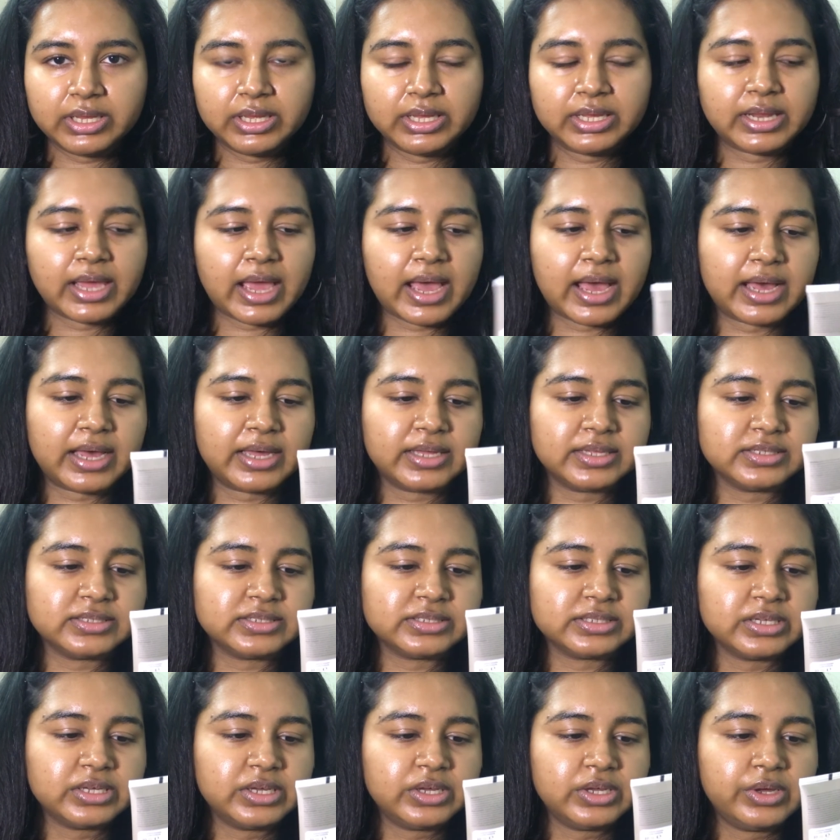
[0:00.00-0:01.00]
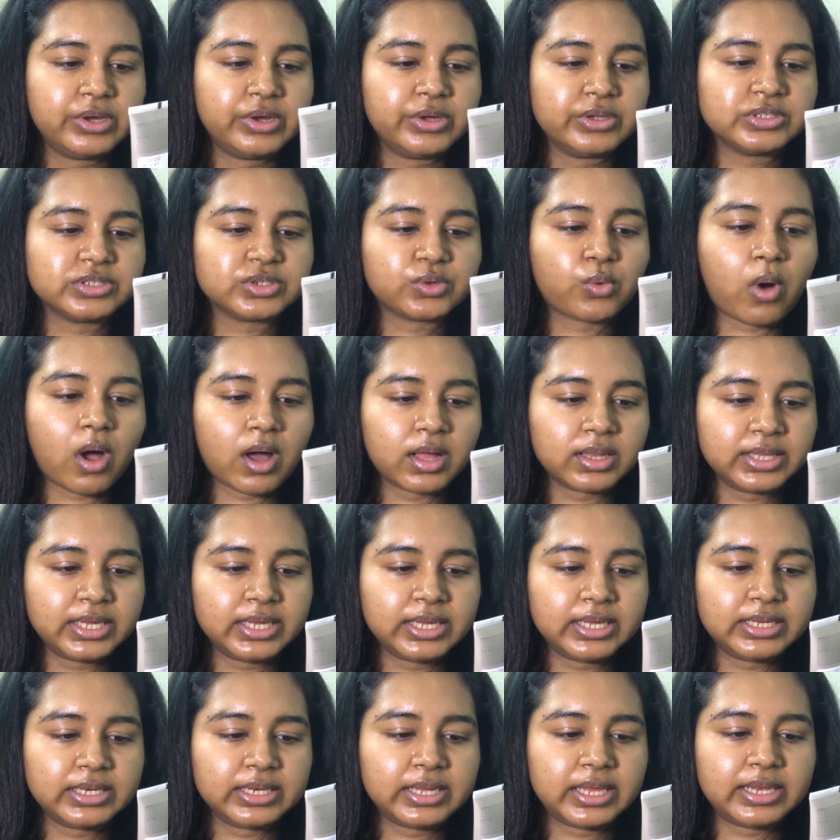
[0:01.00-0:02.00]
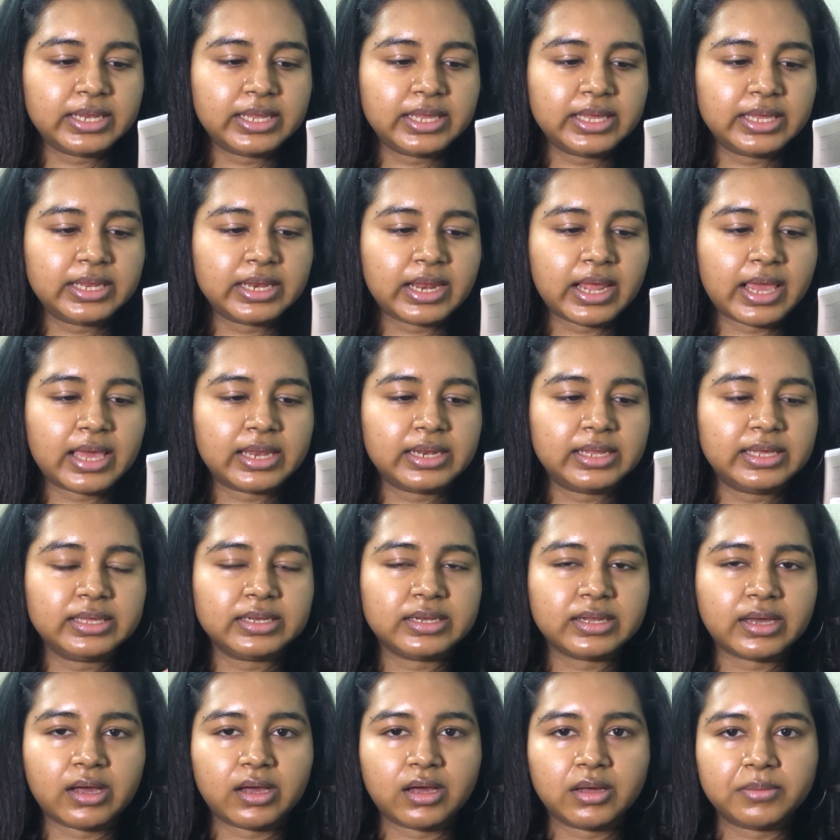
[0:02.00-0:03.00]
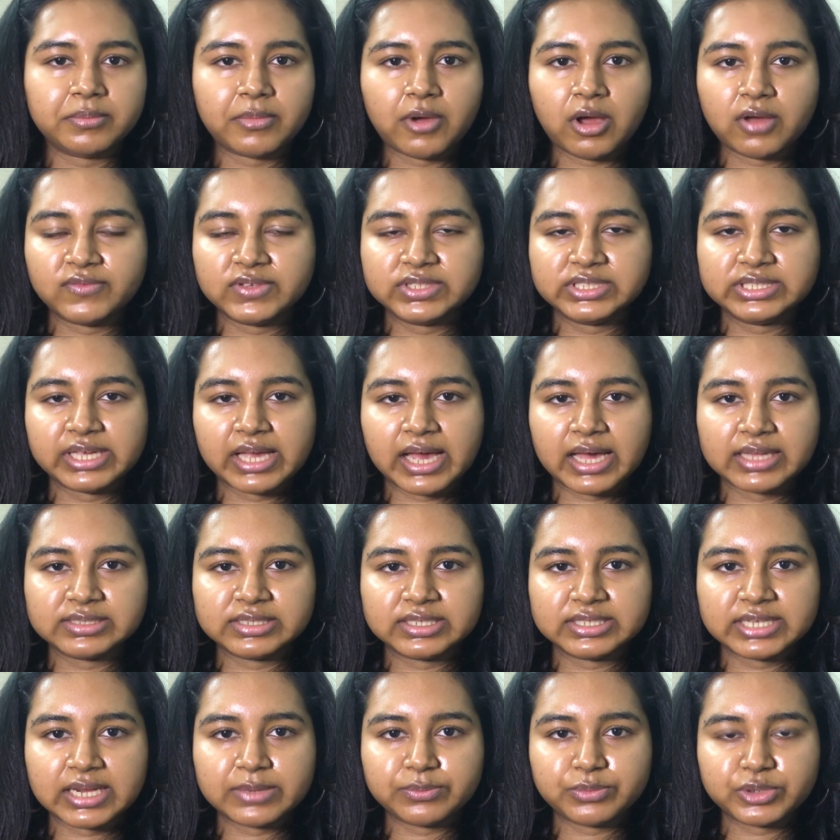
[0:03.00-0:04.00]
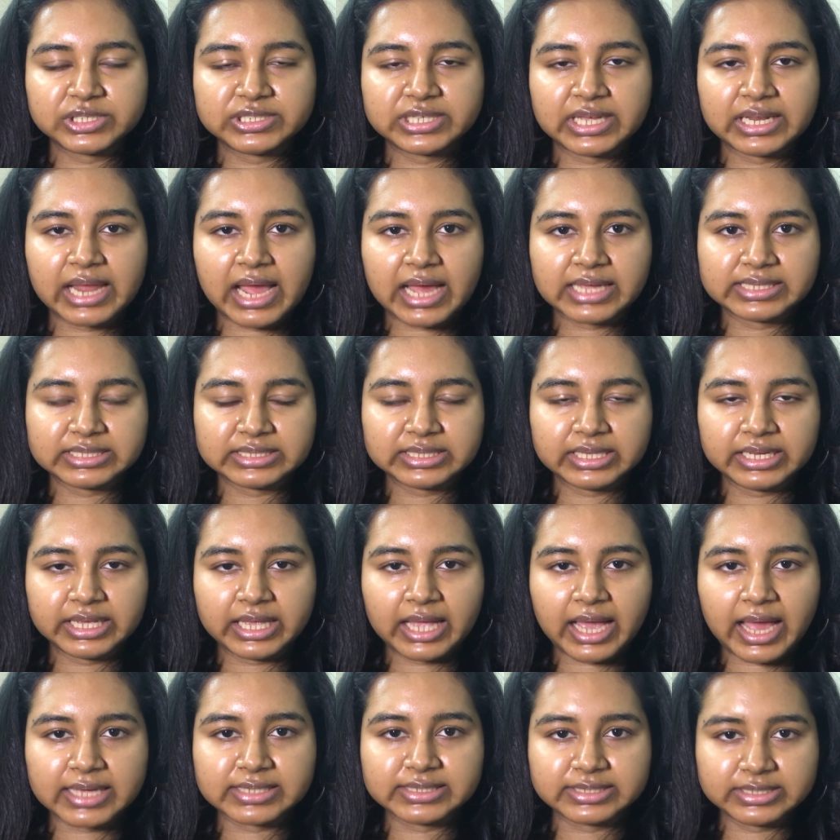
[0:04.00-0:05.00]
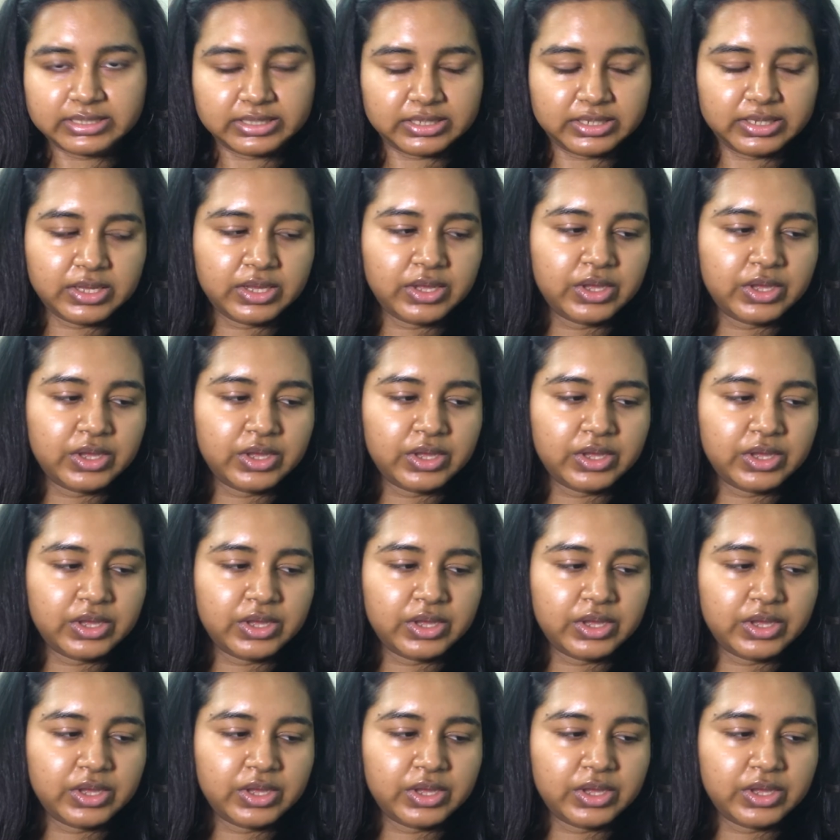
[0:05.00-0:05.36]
It has squalene in it, and it obviously has a 10% azelaic acid.